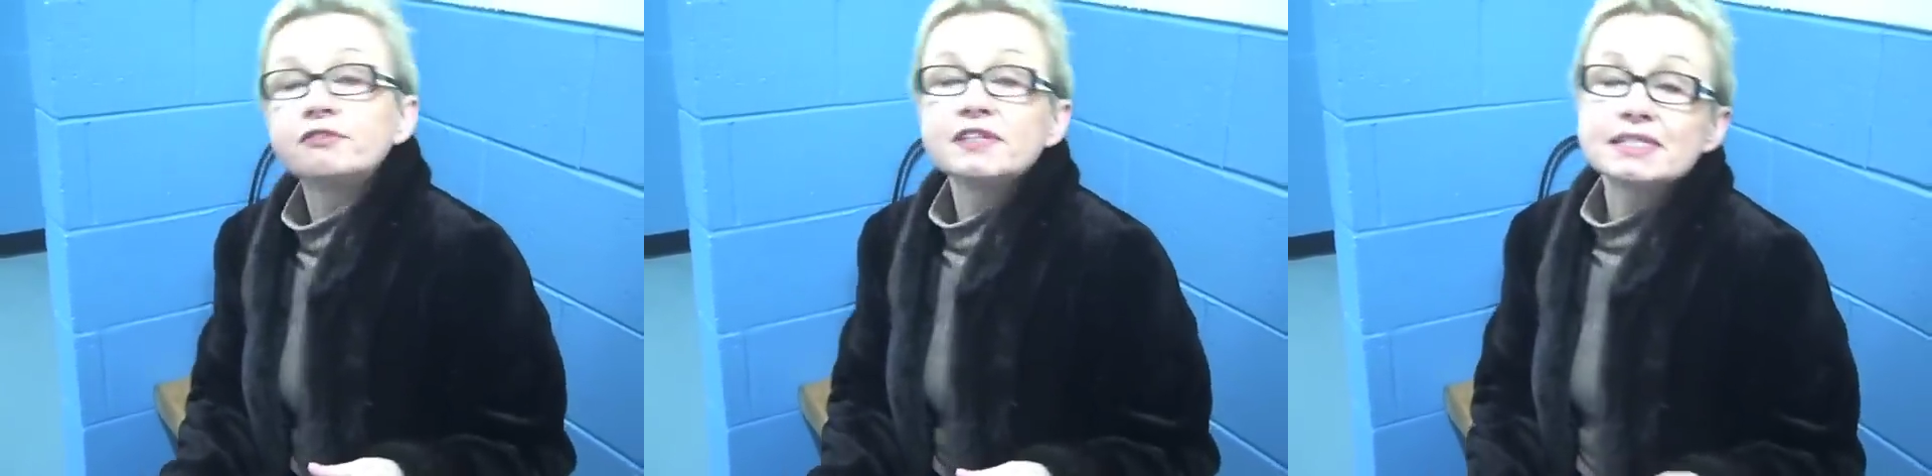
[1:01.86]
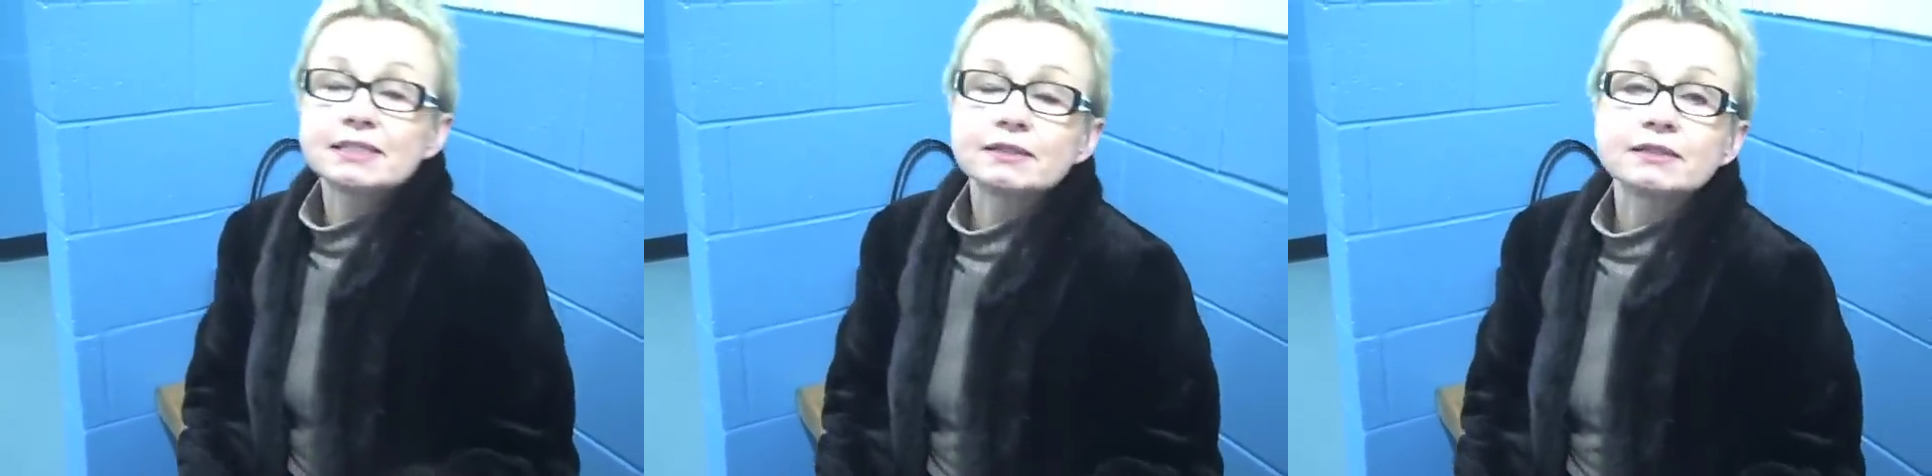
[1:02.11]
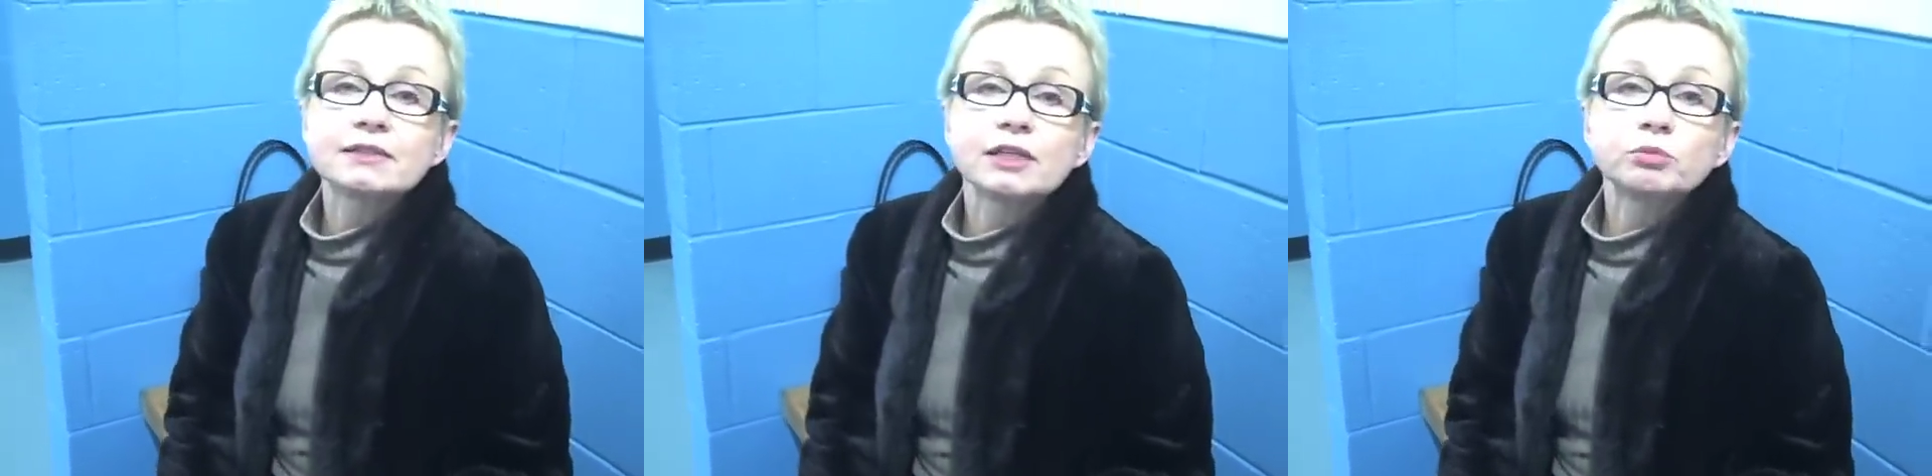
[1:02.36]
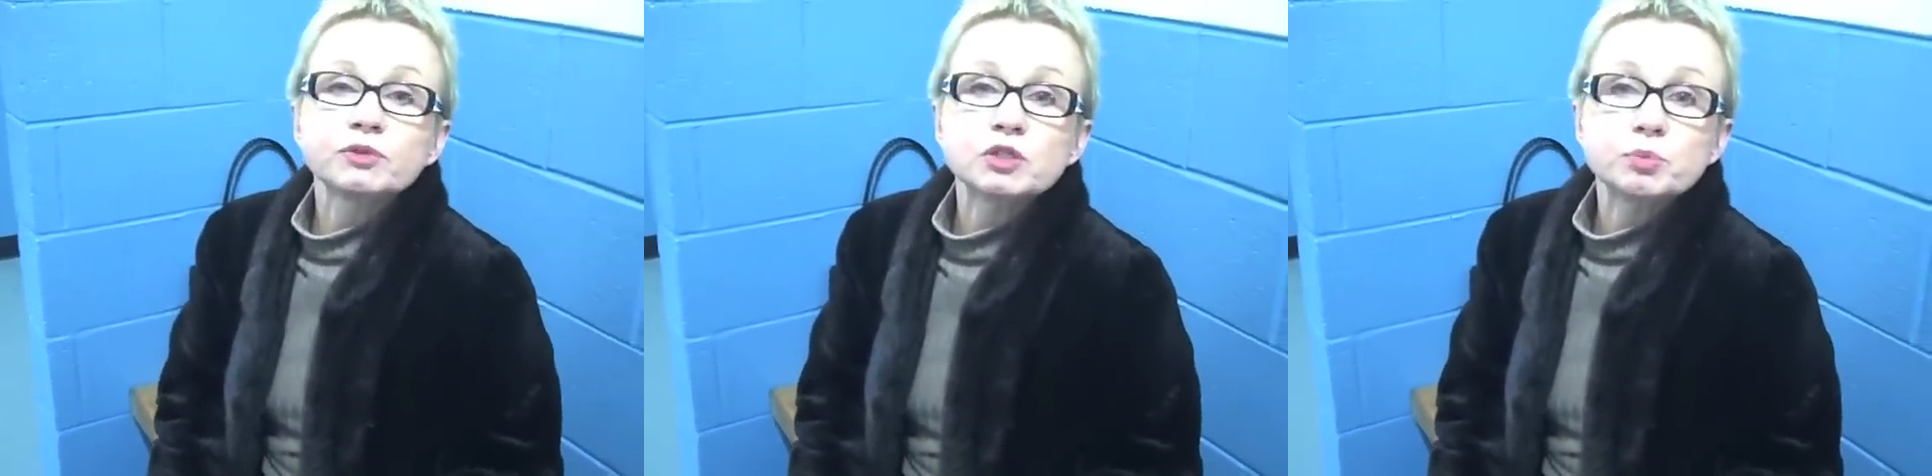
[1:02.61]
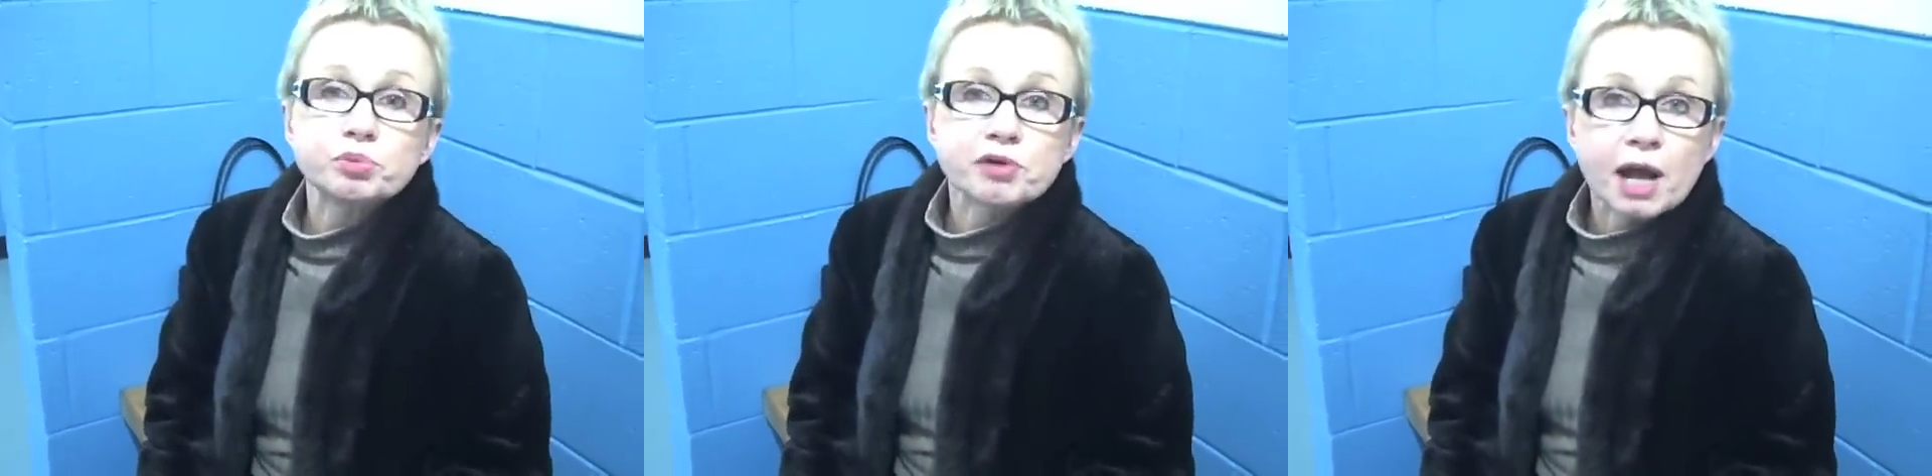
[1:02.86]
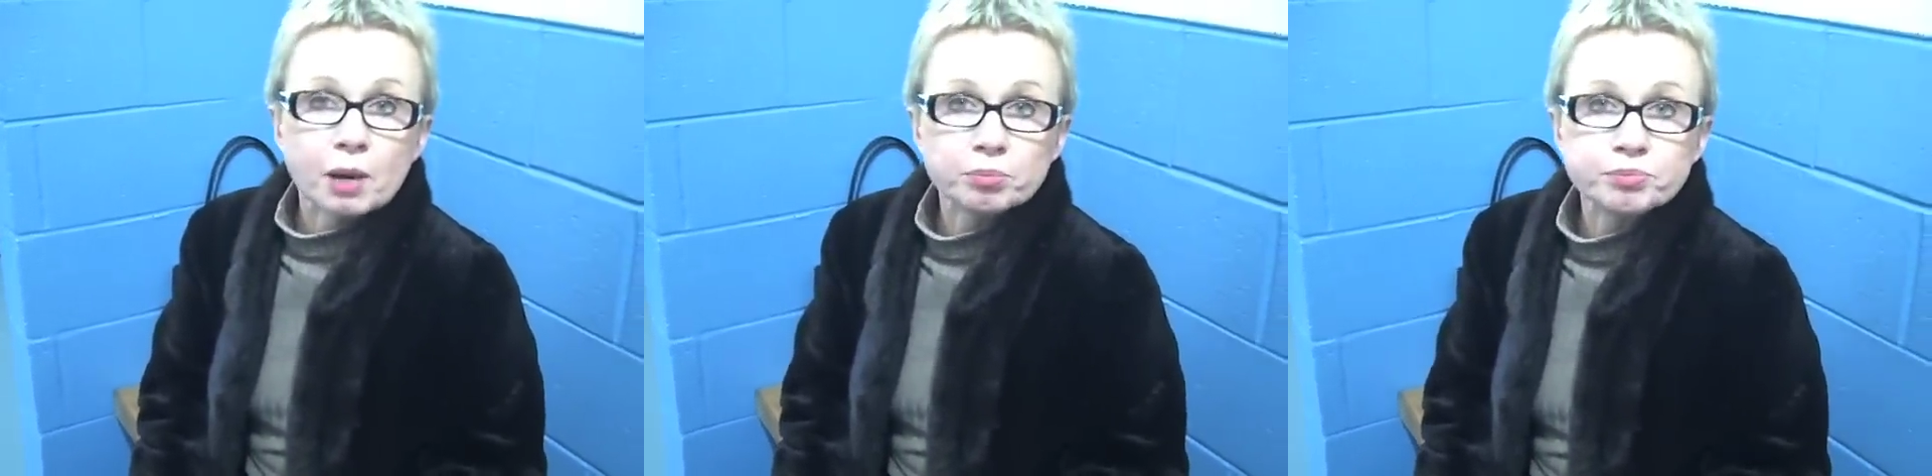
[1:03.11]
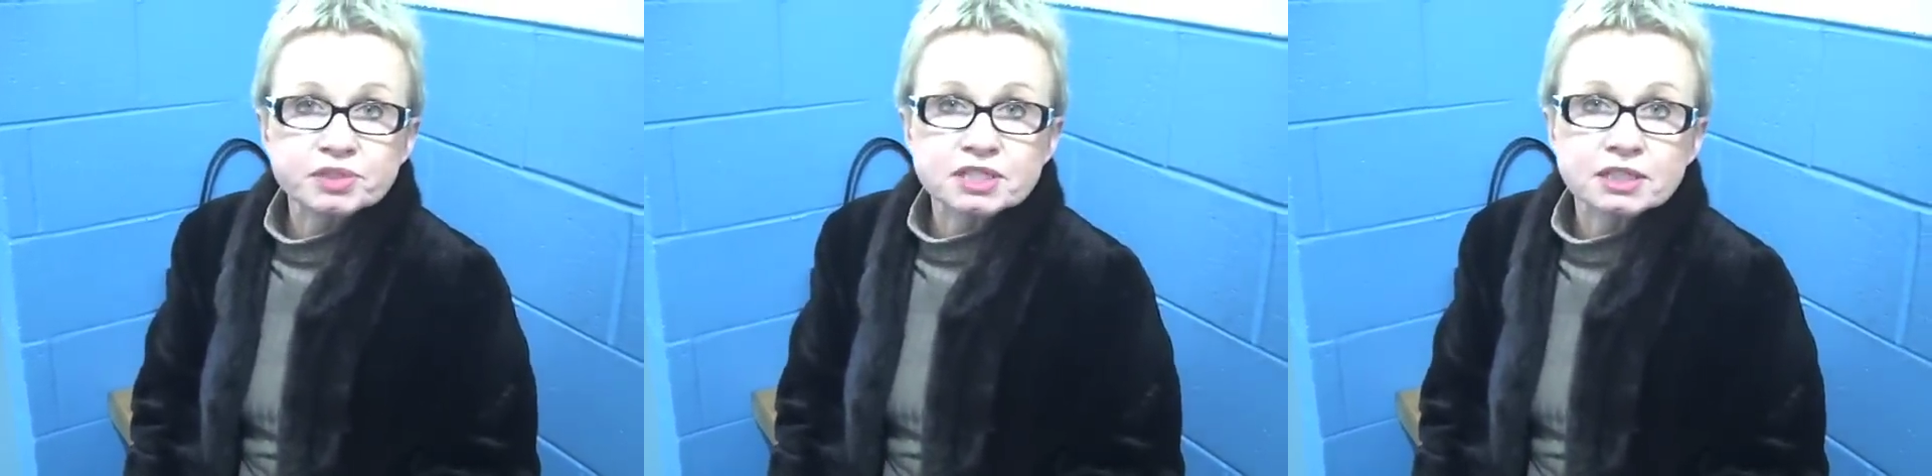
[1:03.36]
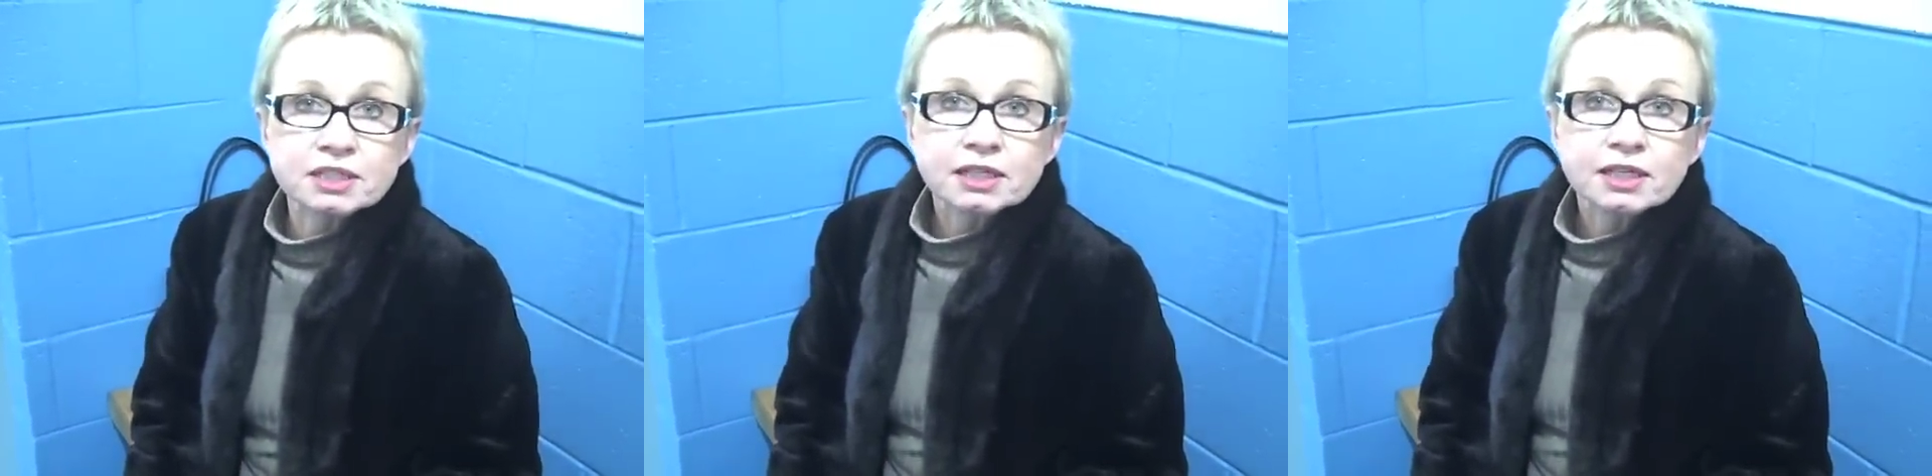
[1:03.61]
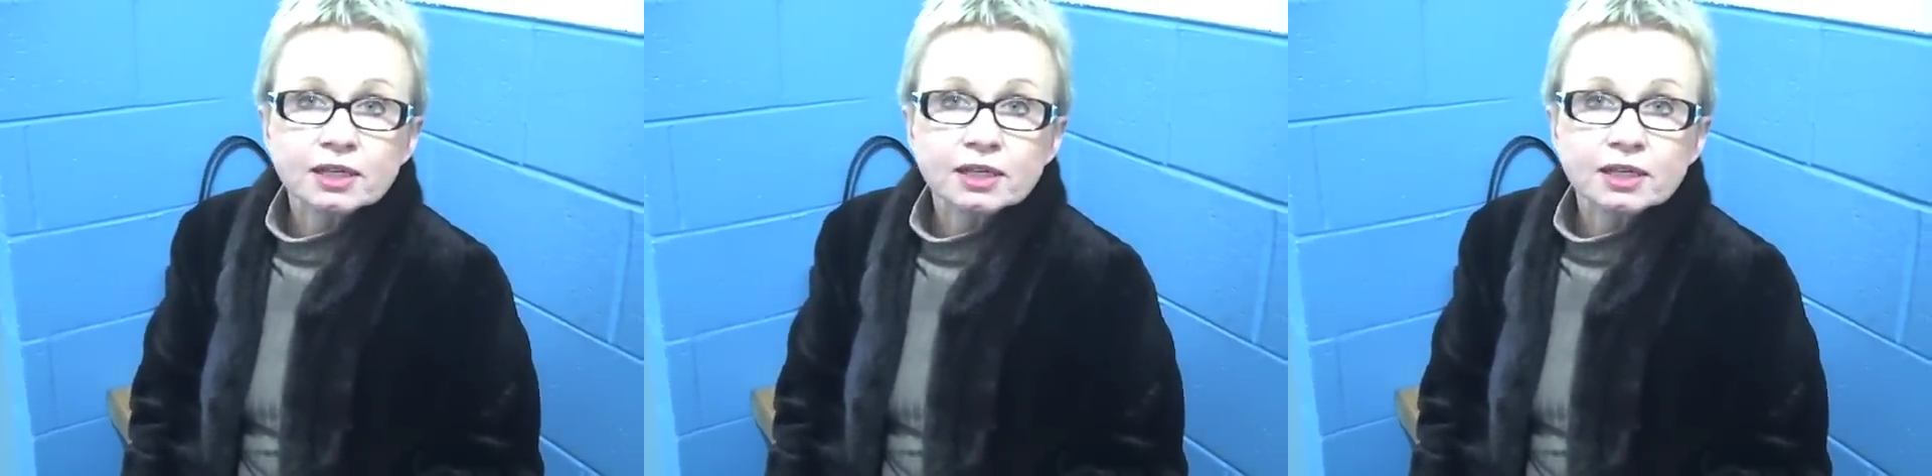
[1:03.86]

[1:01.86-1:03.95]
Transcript: visit that was prompted